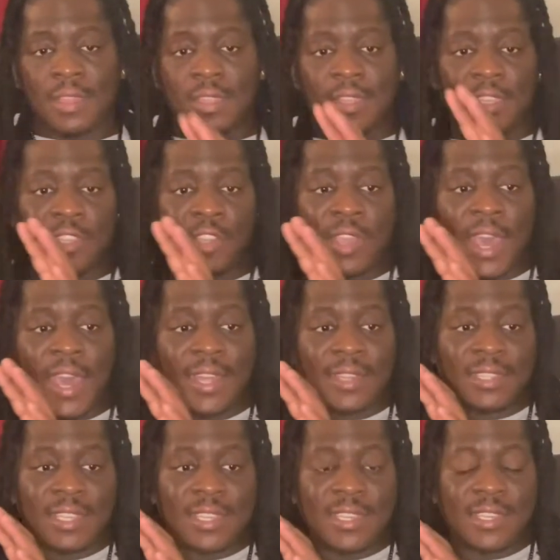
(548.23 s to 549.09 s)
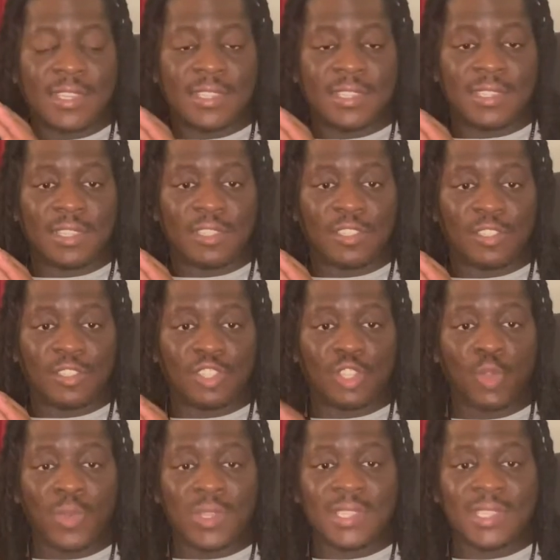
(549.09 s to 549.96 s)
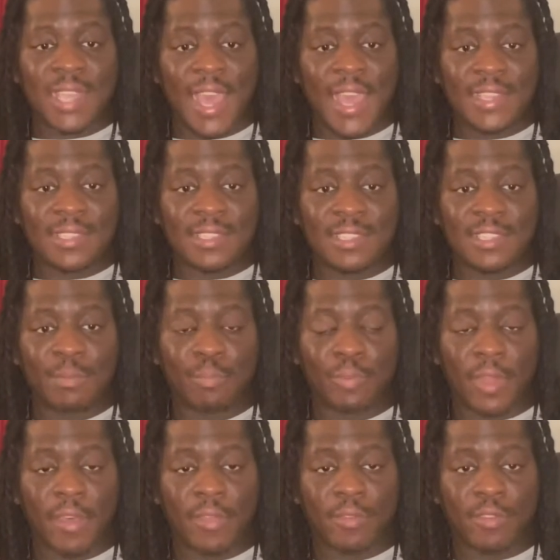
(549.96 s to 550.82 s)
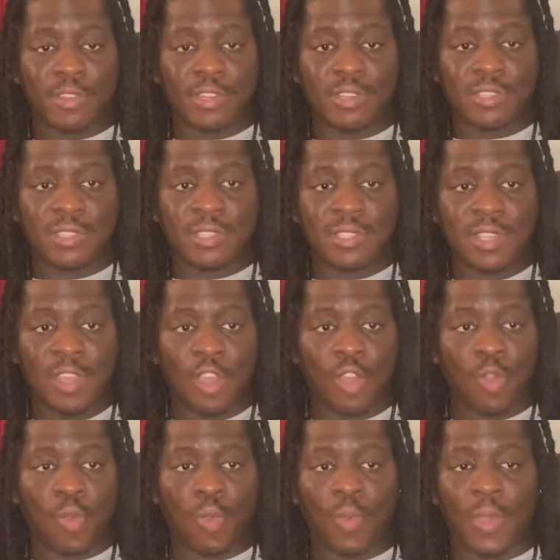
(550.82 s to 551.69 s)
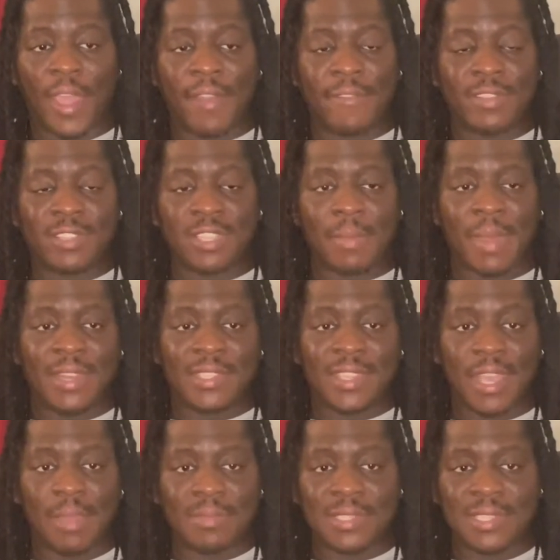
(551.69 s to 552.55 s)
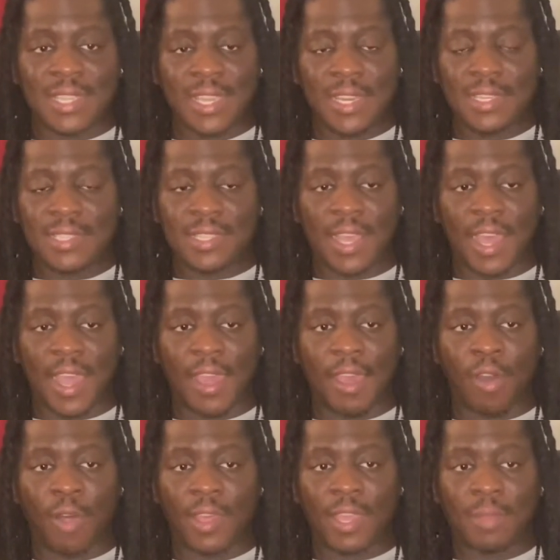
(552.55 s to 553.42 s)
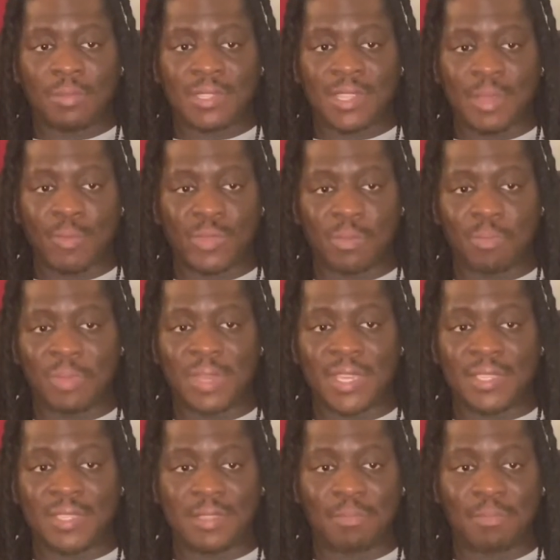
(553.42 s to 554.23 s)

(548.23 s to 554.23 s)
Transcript: You got these 2 assassin brothers who every time I just kept seeing this guy, all I kept seeing was beast.